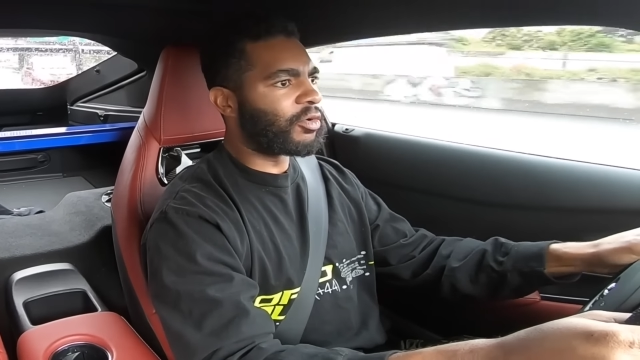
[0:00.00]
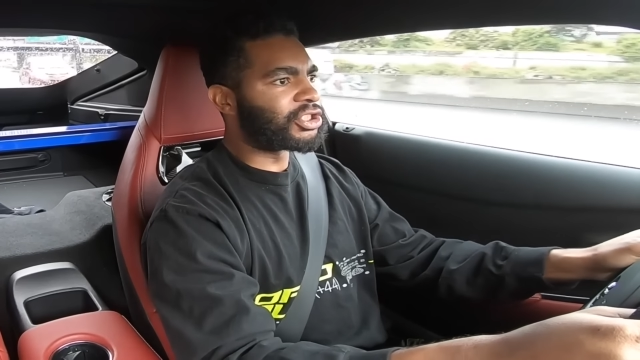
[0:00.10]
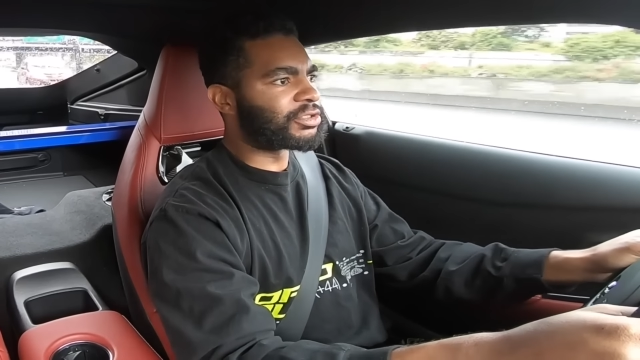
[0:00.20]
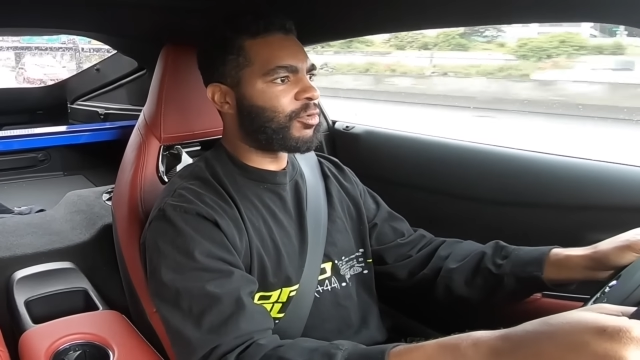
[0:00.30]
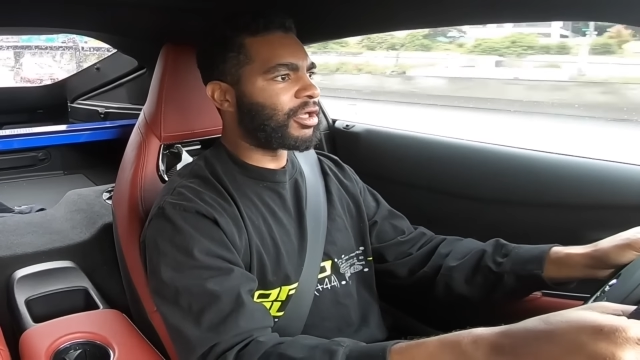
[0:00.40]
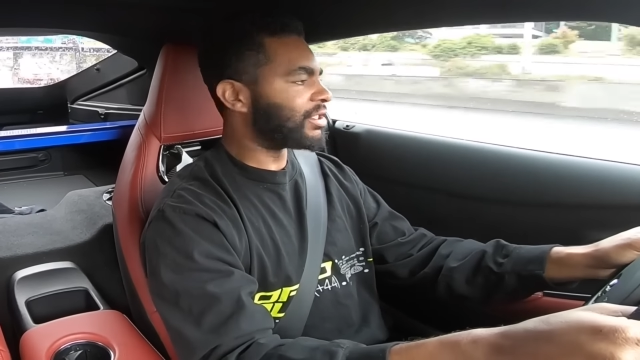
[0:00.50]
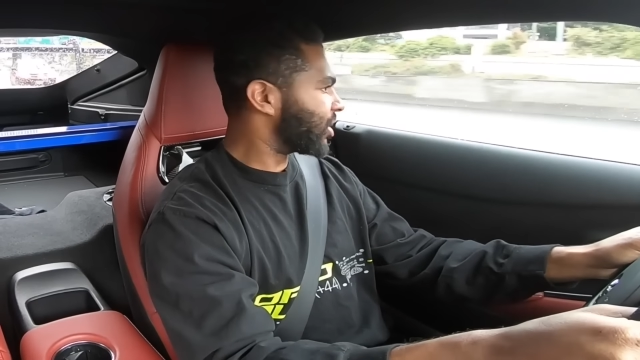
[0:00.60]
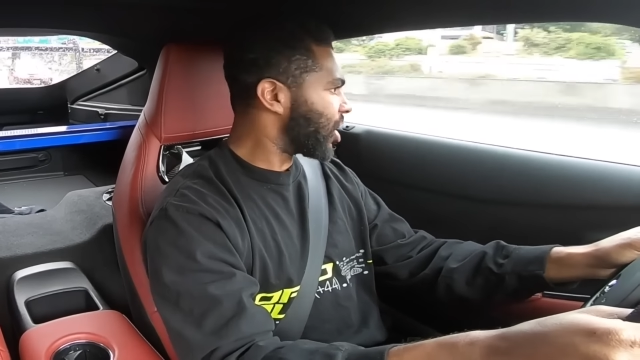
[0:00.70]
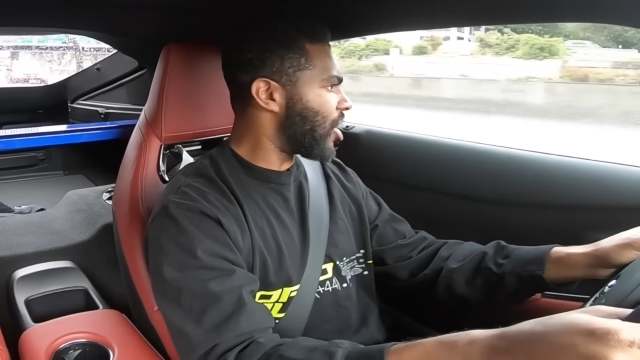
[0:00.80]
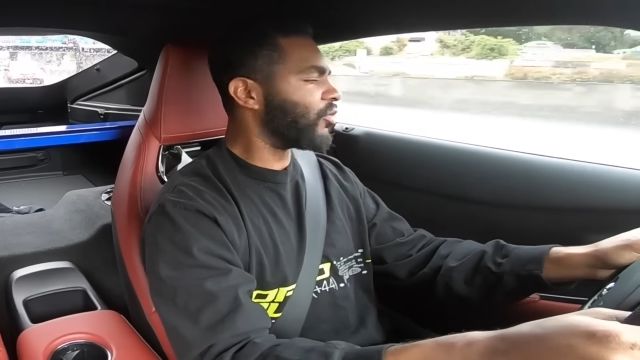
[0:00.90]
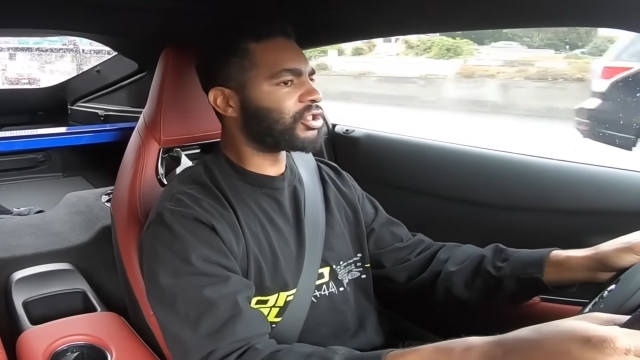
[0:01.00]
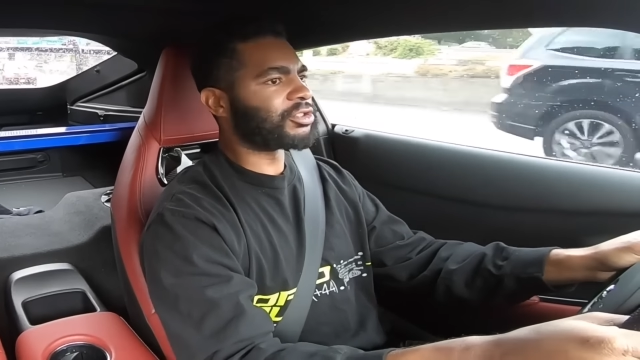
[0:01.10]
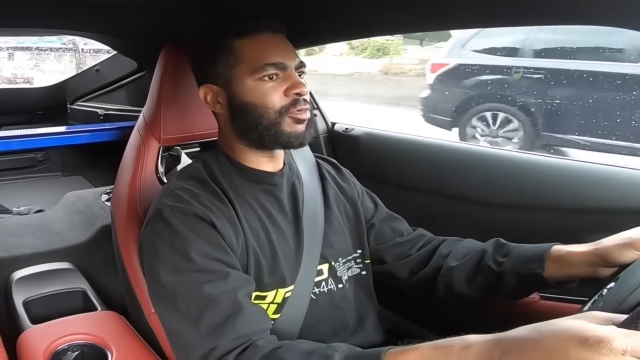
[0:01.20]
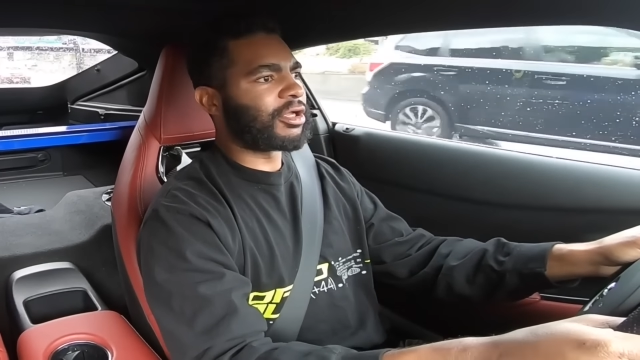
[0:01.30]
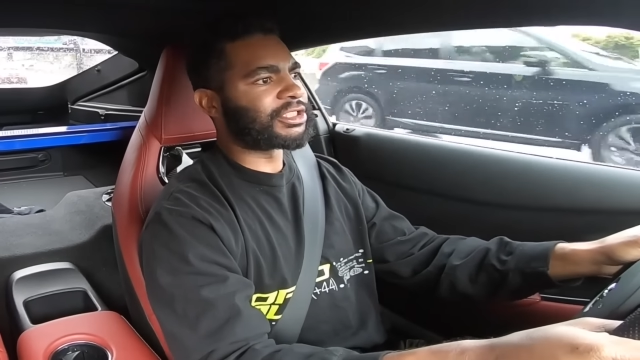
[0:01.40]
It just wants to go. It
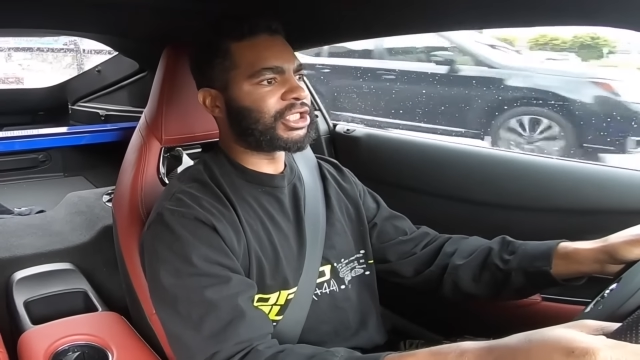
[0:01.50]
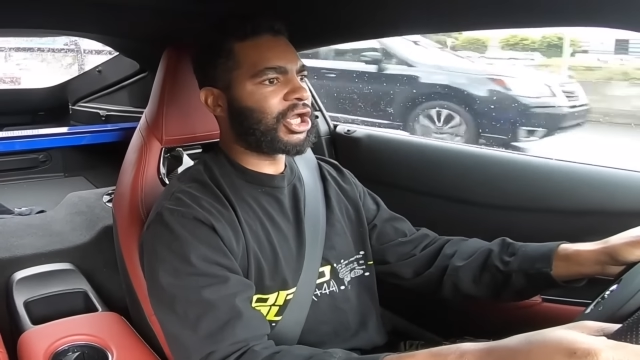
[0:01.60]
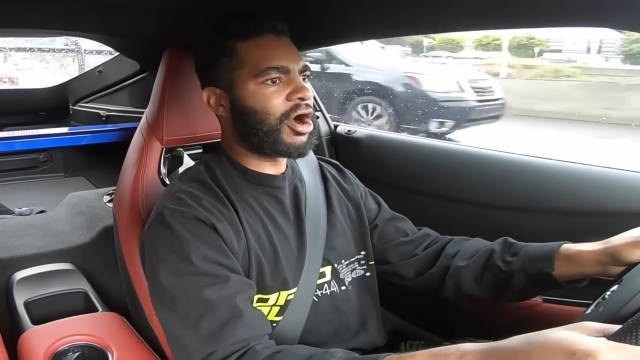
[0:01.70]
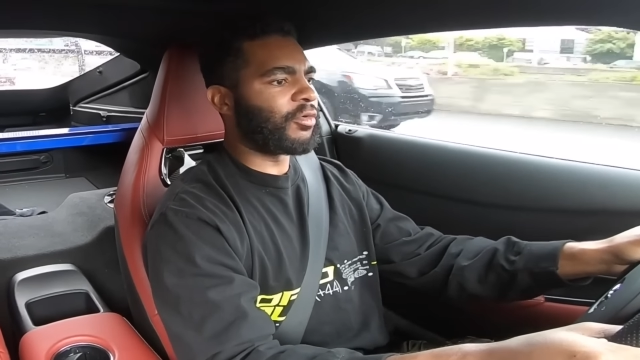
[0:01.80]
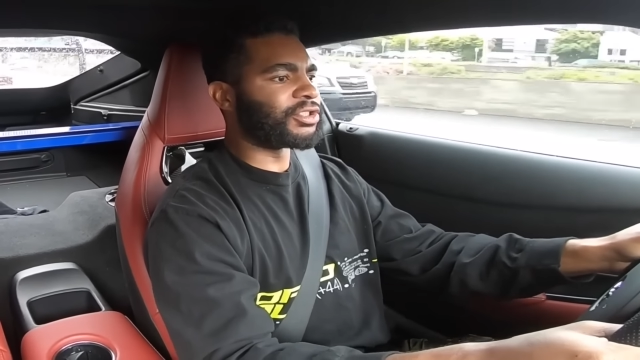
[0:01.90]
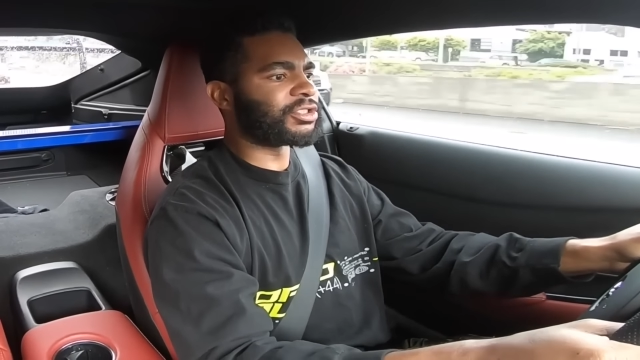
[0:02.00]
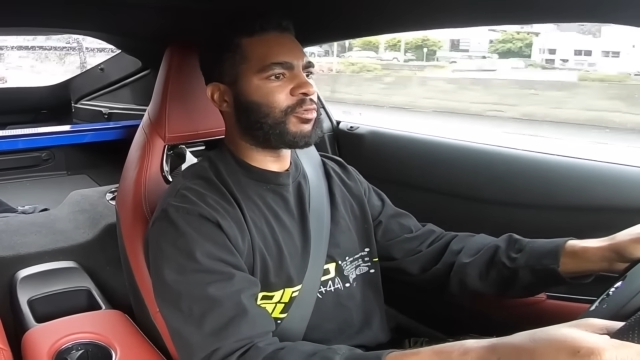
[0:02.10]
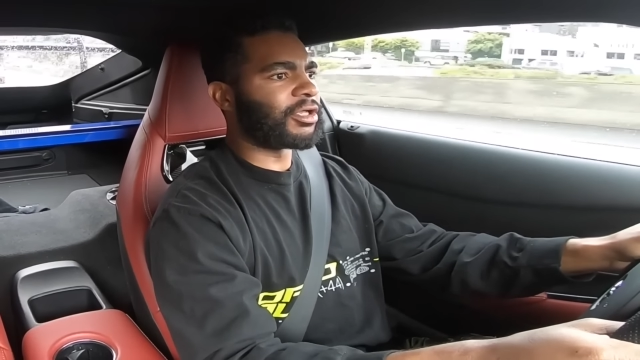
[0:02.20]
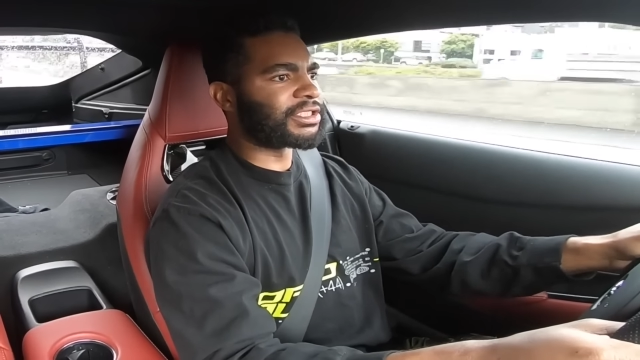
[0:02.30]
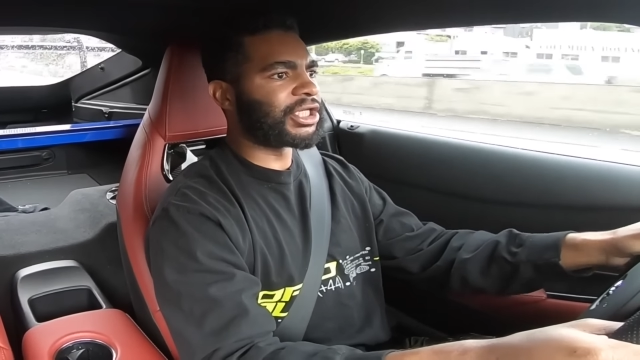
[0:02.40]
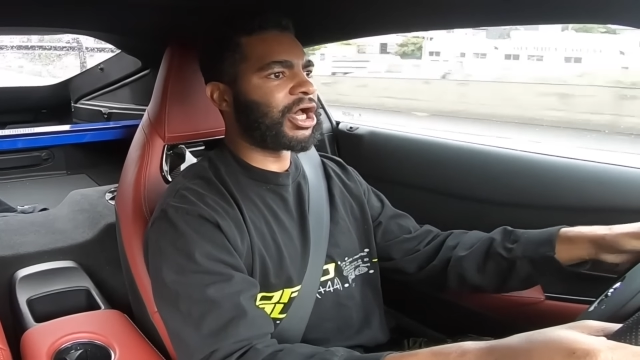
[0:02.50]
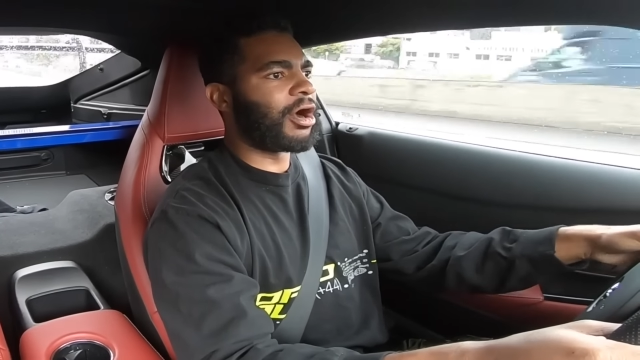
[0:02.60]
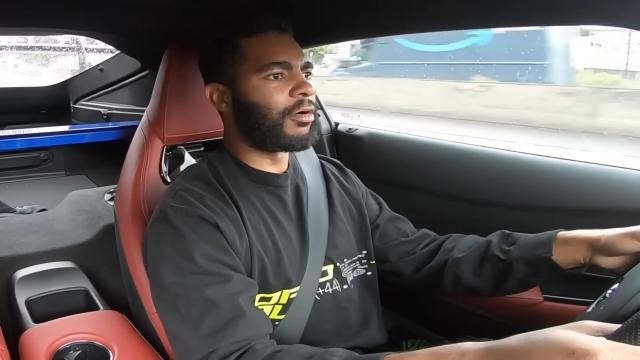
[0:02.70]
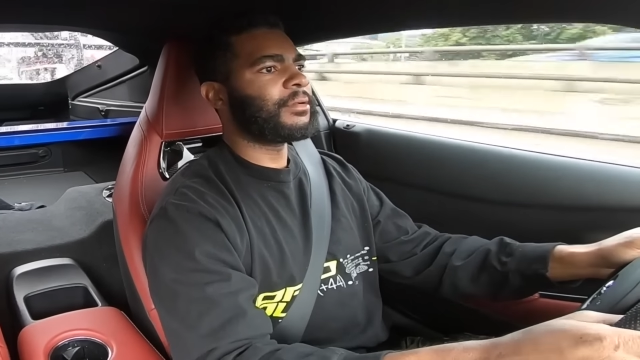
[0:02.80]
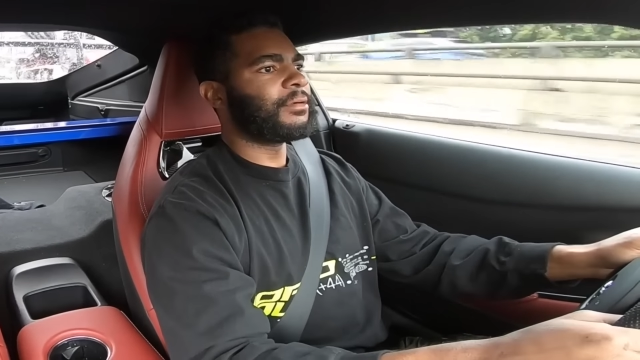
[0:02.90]
just wants to go. It just wants to
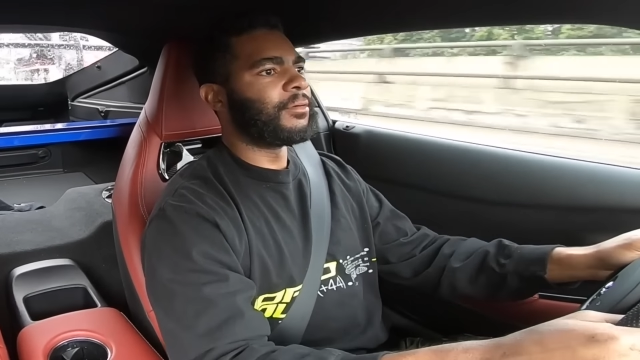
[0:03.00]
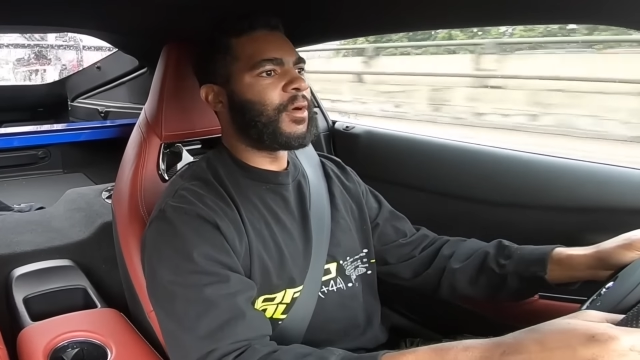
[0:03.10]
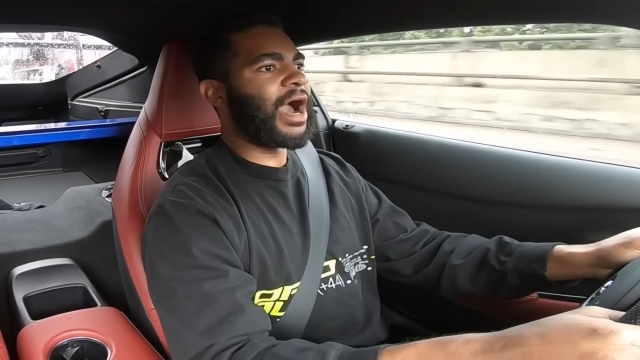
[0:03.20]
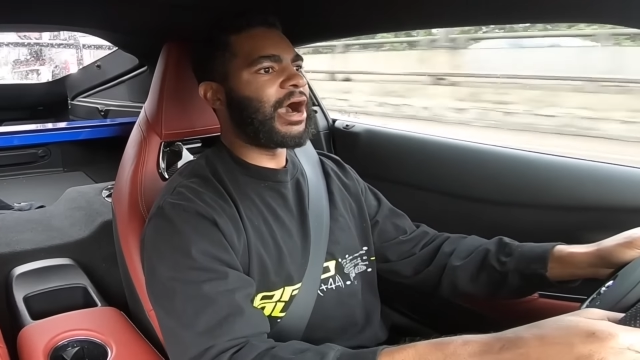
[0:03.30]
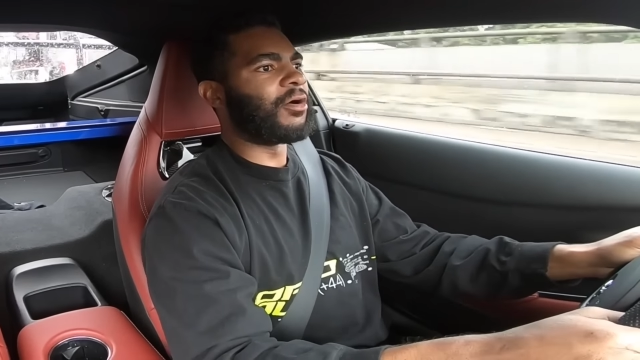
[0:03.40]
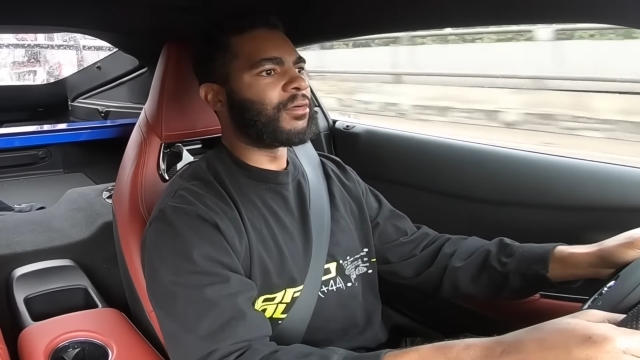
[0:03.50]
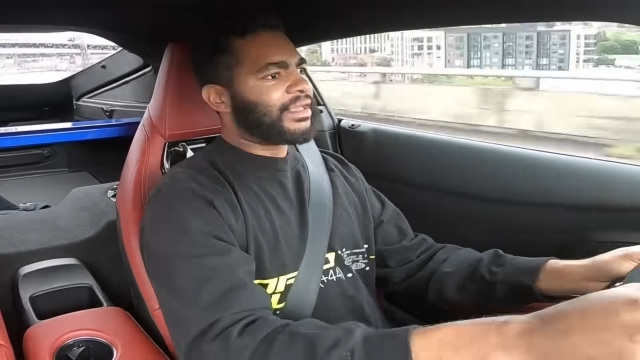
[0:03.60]
go. Wow.